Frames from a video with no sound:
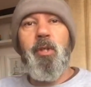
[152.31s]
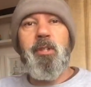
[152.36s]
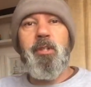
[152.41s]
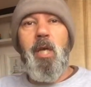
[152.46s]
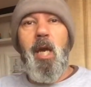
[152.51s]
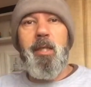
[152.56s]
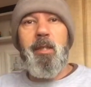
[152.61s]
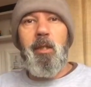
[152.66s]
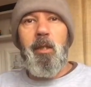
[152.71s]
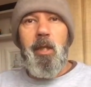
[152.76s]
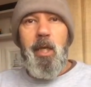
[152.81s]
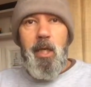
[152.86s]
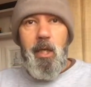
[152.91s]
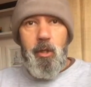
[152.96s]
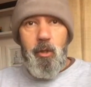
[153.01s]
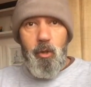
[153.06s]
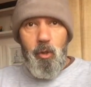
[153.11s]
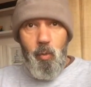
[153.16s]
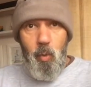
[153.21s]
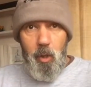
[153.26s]
title
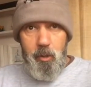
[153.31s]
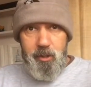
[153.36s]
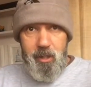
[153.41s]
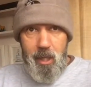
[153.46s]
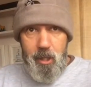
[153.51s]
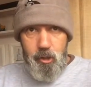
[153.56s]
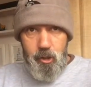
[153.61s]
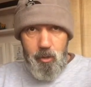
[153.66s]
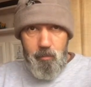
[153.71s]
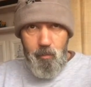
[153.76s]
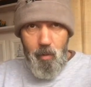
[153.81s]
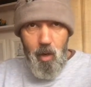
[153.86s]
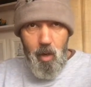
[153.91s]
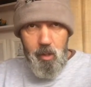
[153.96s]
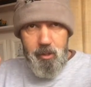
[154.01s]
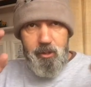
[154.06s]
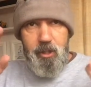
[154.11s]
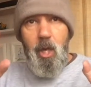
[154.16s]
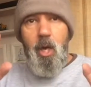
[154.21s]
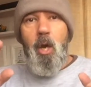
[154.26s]
in quotation
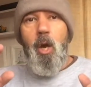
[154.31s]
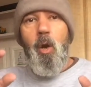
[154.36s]
marks,